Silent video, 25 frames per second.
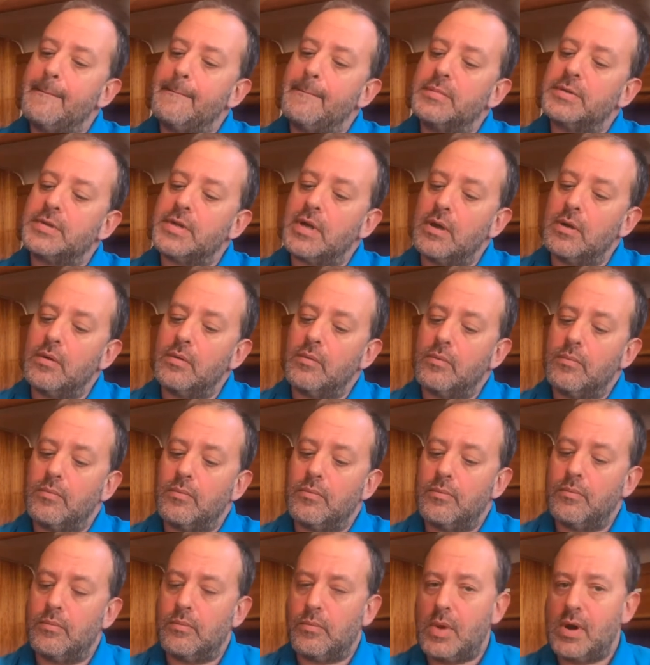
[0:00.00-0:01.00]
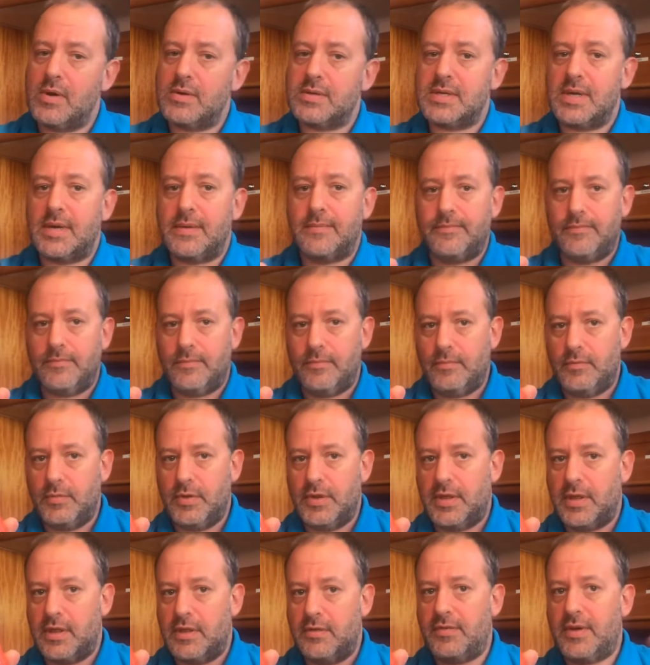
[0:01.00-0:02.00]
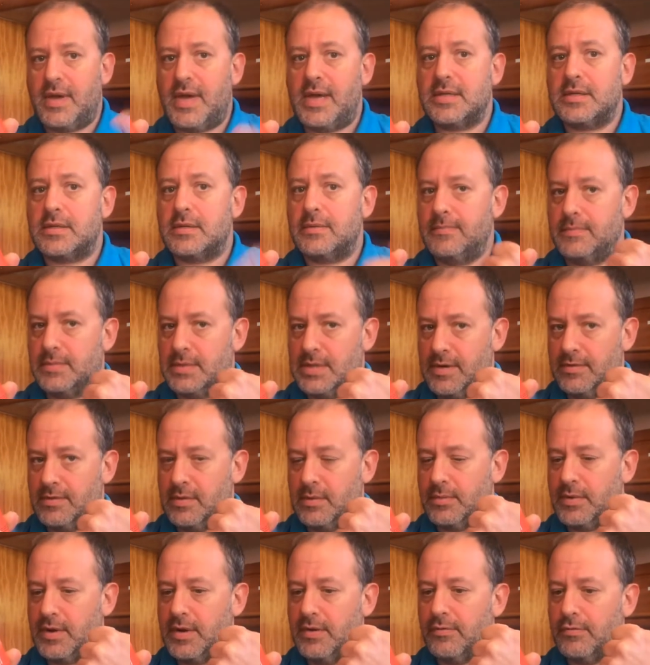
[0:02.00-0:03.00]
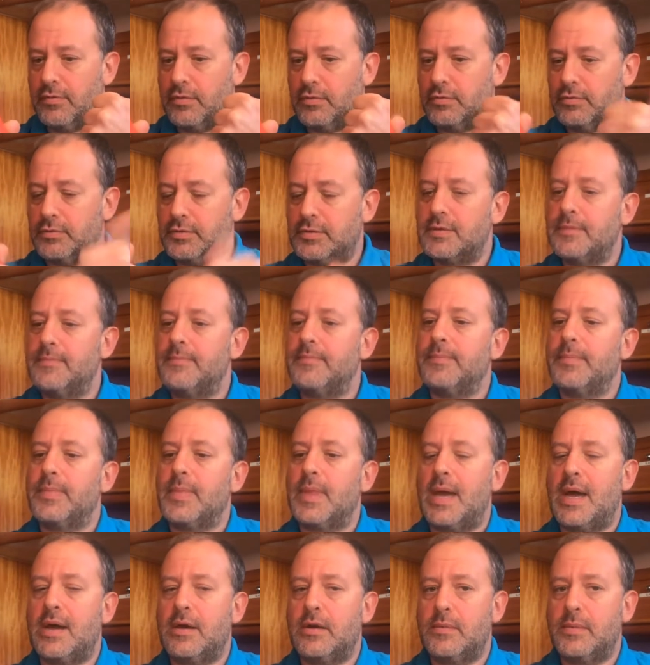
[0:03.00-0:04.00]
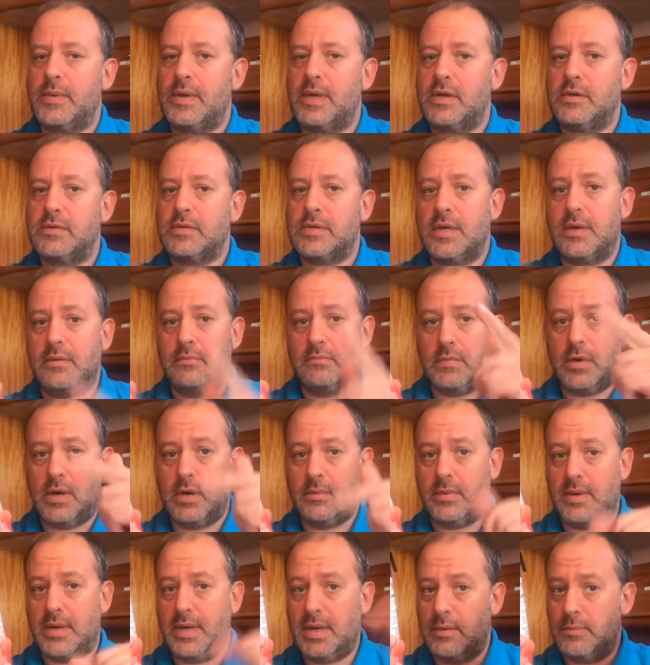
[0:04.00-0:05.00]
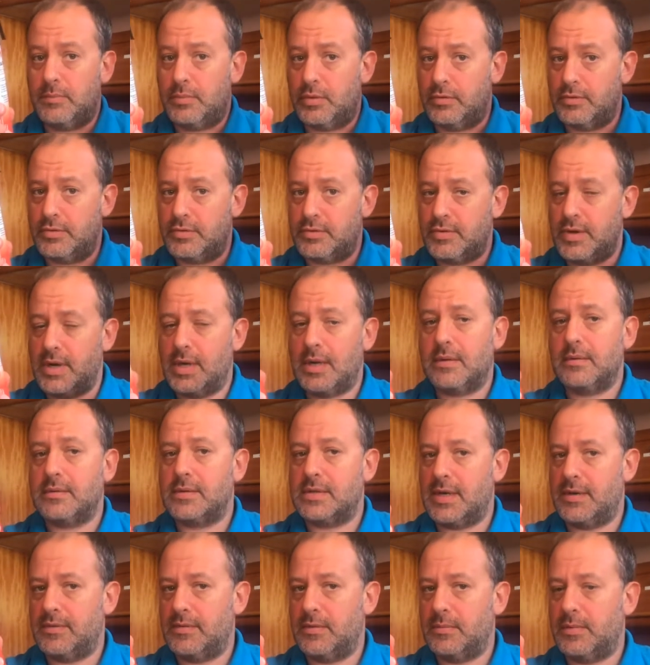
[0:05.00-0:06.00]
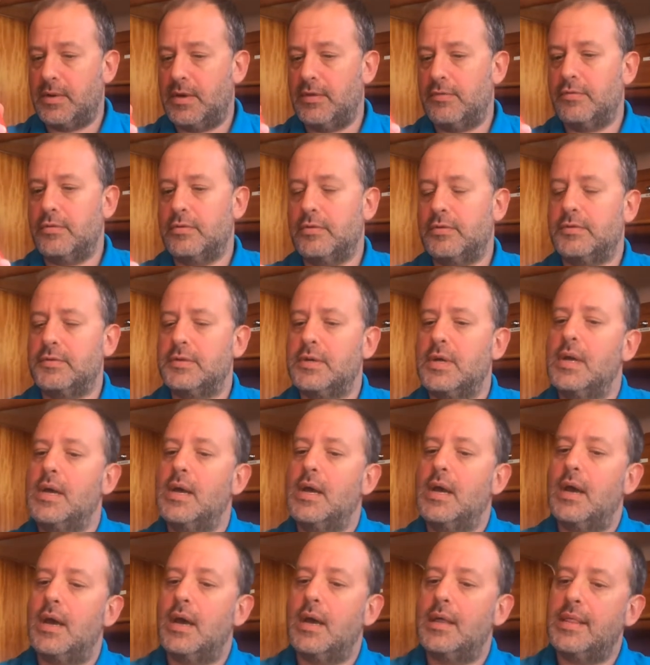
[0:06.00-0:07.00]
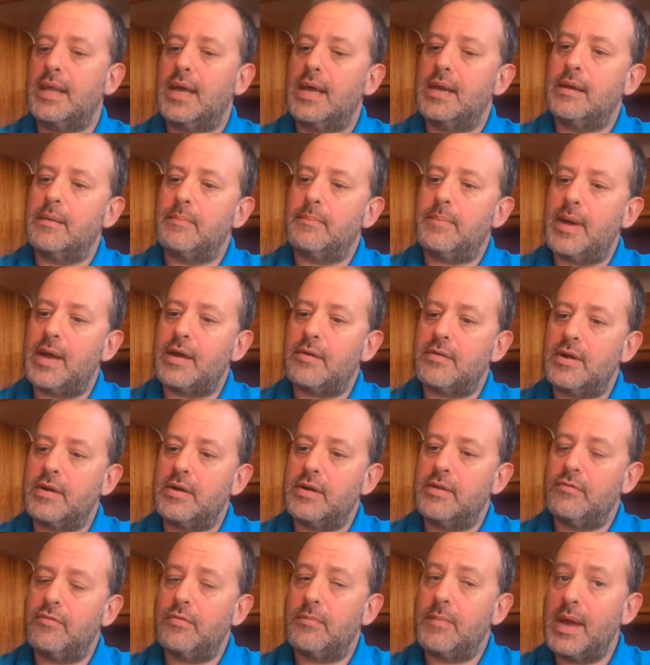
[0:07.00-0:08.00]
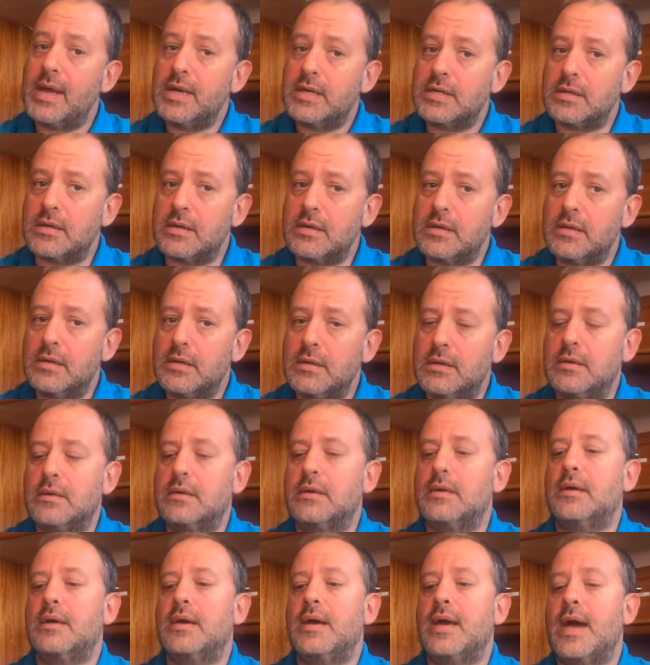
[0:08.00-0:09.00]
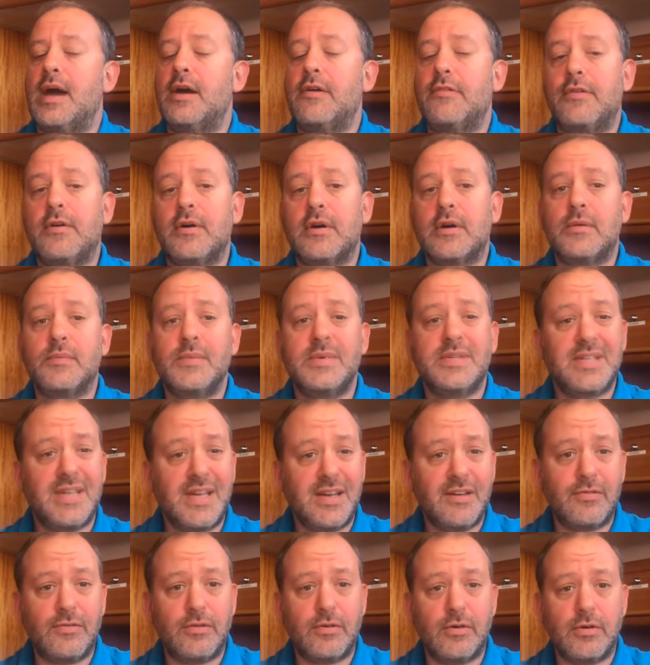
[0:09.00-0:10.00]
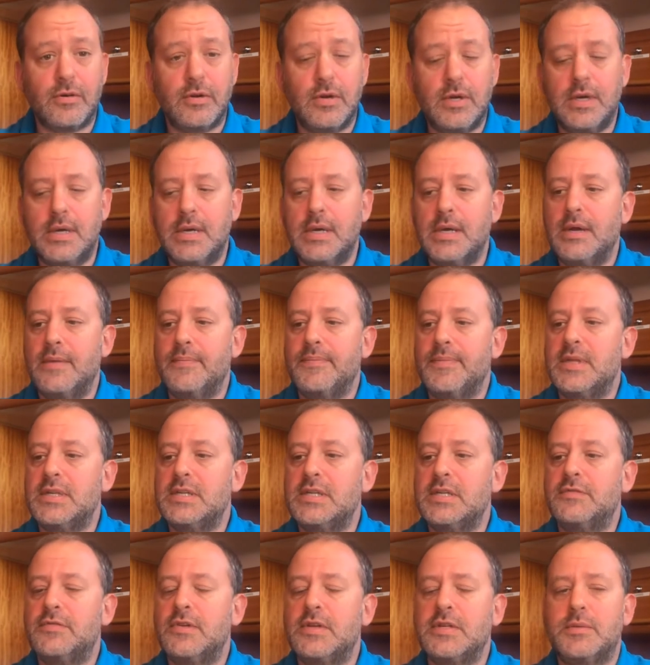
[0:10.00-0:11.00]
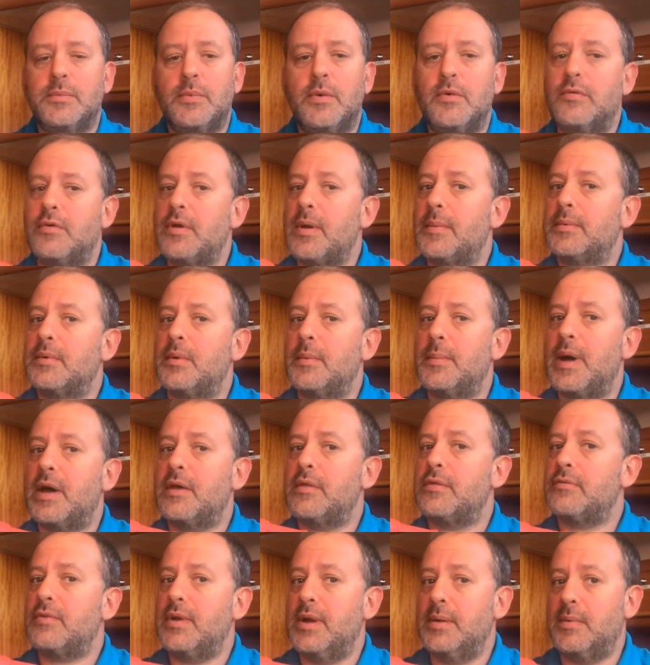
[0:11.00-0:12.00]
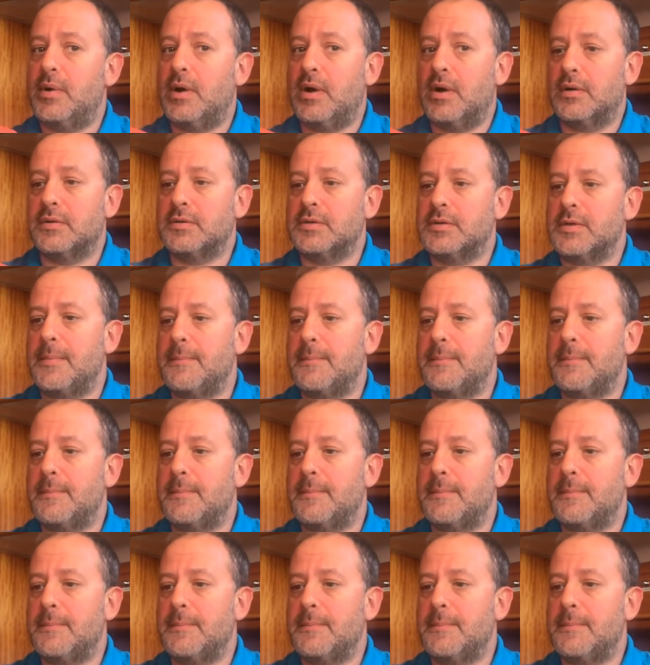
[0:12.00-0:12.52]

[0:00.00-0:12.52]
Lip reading: So where is it with the other flares? Safety brief rules. How do we use it? Open lid, pull the string, safety brief rules. And then background information, how far can we see it for? This is visible for up to about 3 miles.